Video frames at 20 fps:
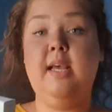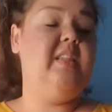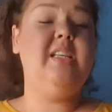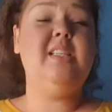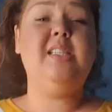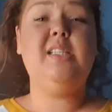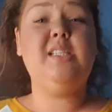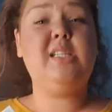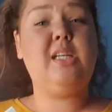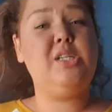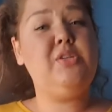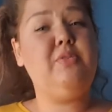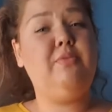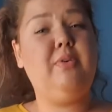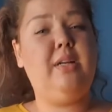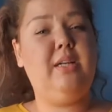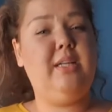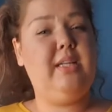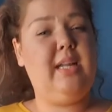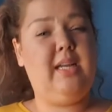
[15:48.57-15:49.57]
This is actually a
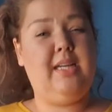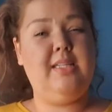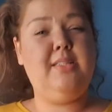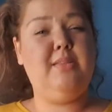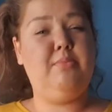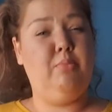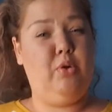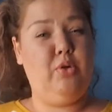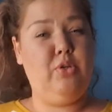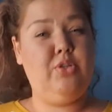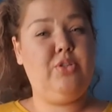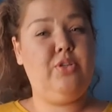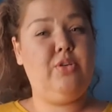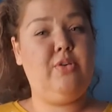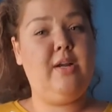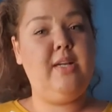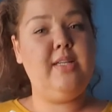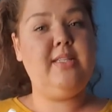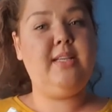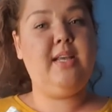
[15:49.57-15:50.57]
really nice
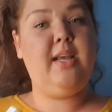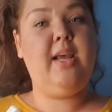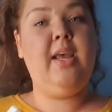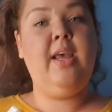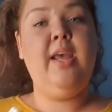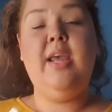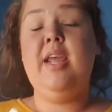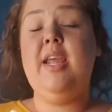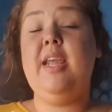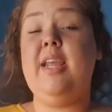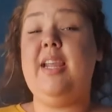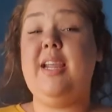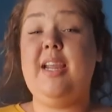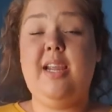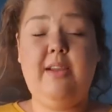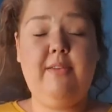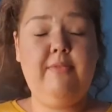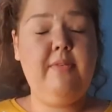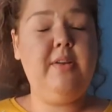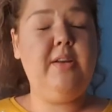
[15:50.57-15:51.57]
moisturizer,
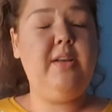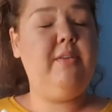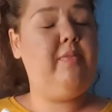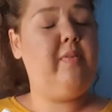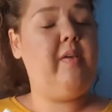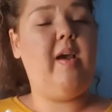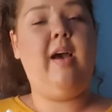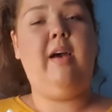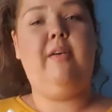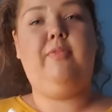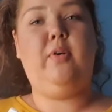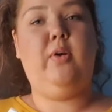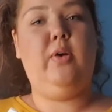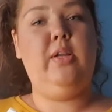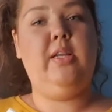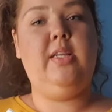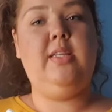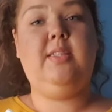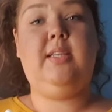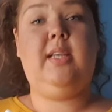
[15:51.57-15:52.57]
even if you have
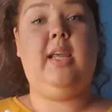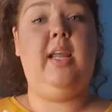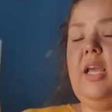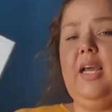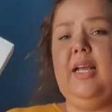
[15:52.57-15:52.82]
oily skin.